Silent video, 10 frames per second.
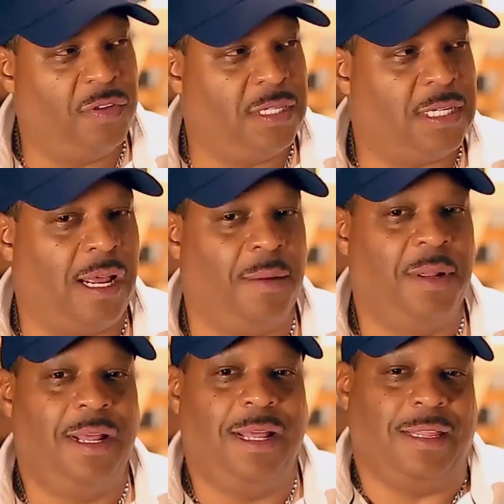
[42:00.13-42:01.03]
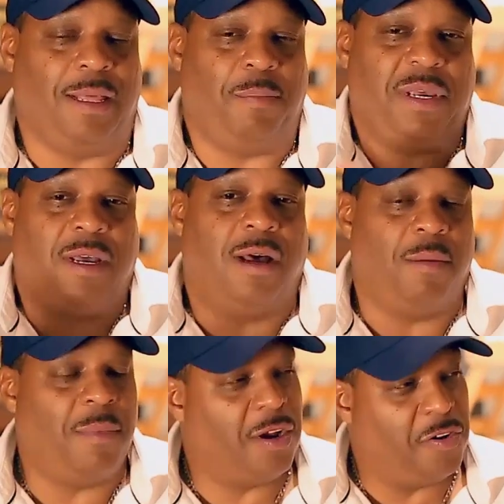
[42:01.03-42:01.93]
over the time that
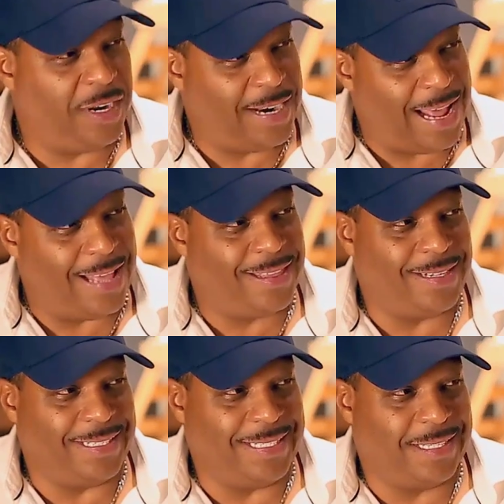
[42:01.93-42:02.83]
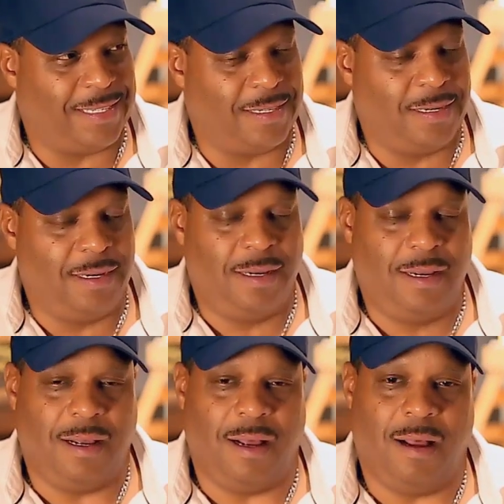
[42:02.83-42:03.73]
become our great athletes,
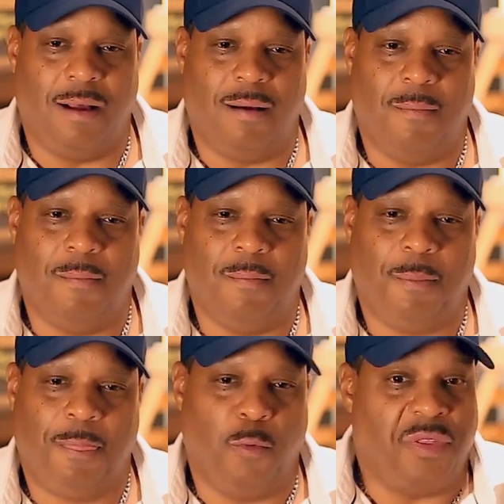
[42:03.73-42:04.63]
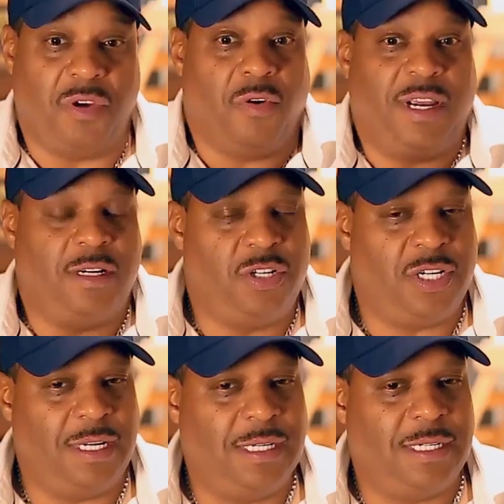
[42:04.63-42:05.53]
with great
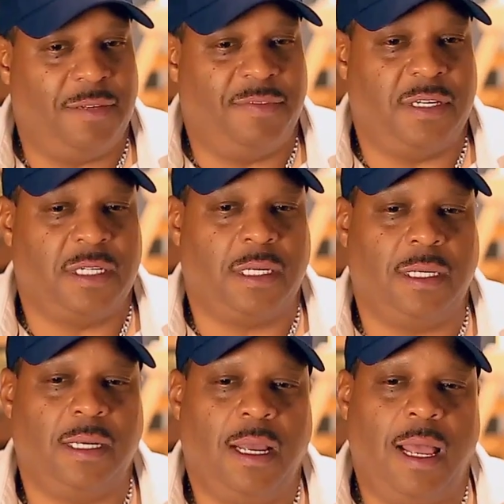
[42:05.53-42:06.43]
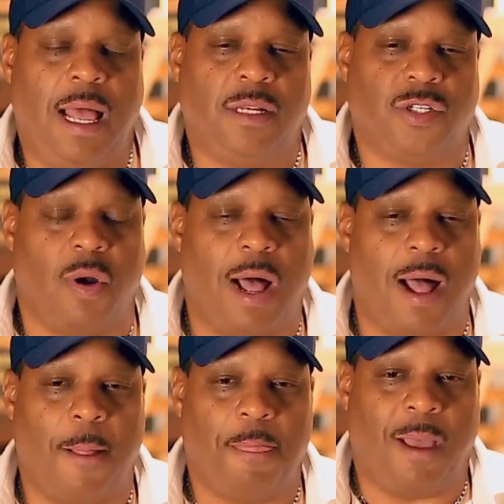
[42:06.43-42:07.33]
agility physically. So
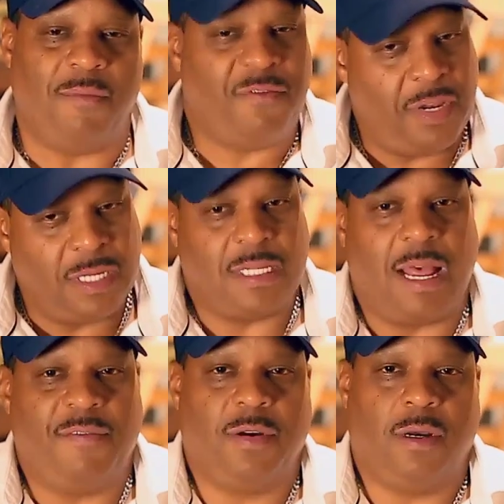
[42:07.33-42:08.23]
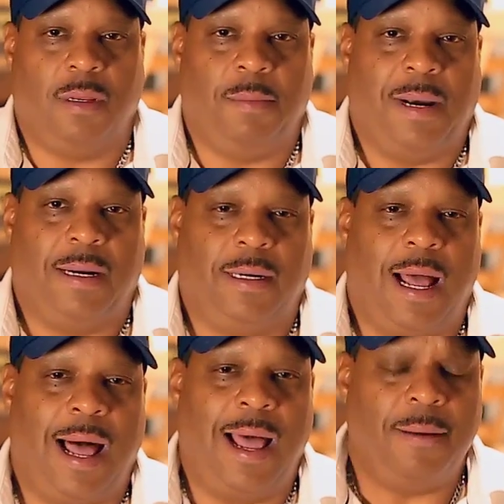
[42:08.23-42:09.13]
I'm philosophical about it.
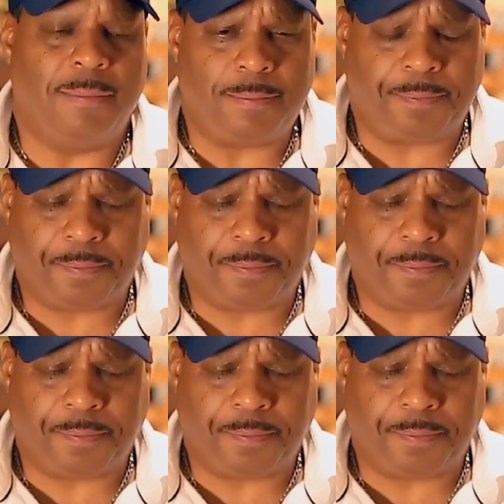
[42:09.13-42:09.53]
I